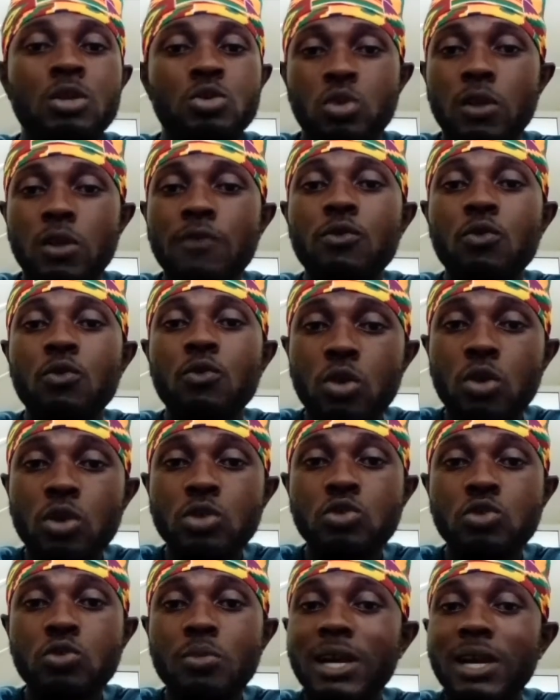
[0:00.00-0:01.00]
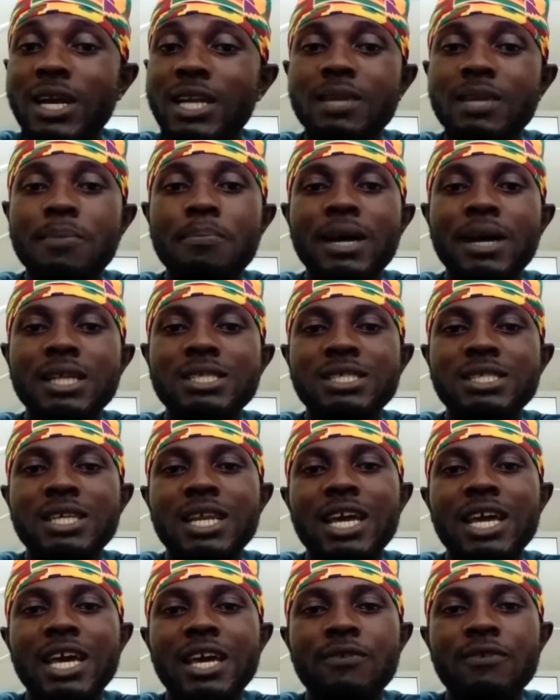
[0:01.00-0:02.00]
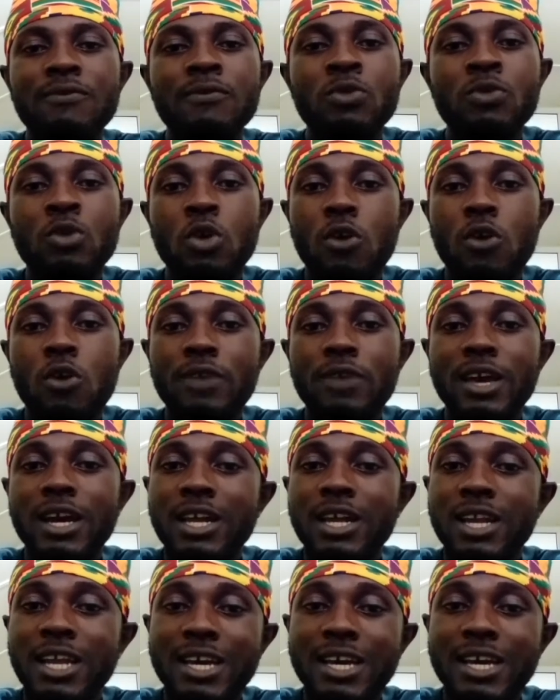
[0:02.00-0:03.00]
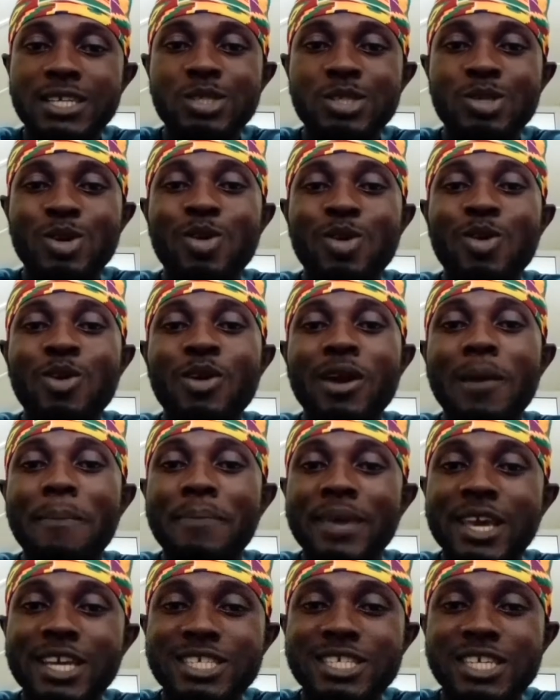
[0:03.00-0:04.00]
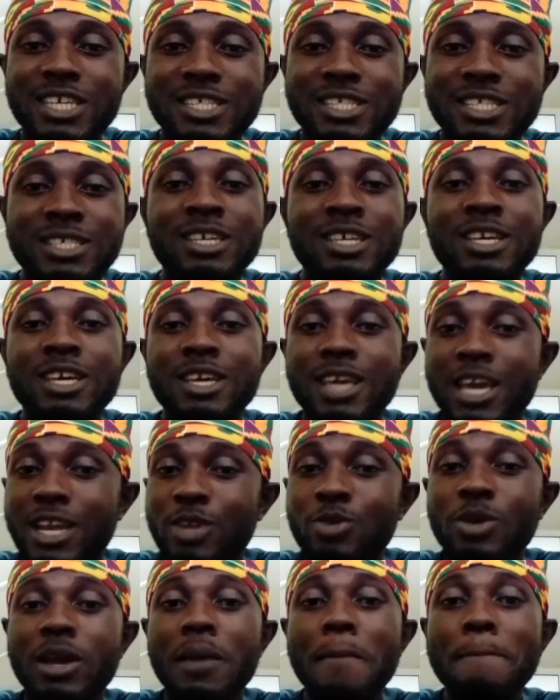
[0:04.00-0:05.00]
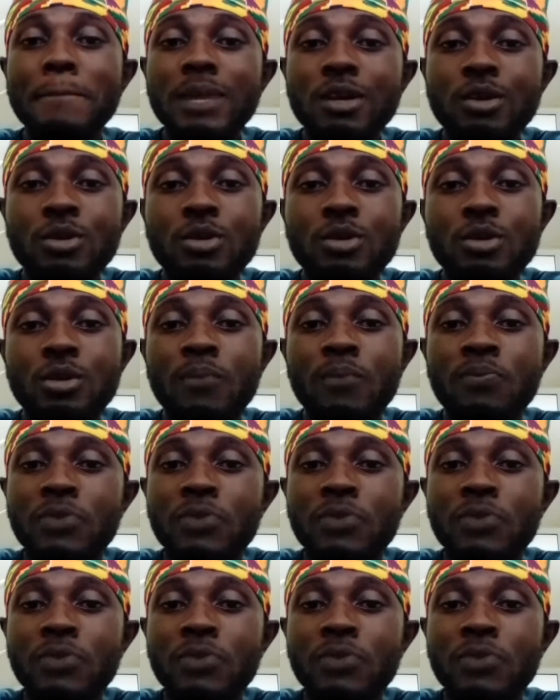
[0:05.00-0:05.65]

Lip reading: So if you want to make an impact in the life of a client or a patient and you're a male,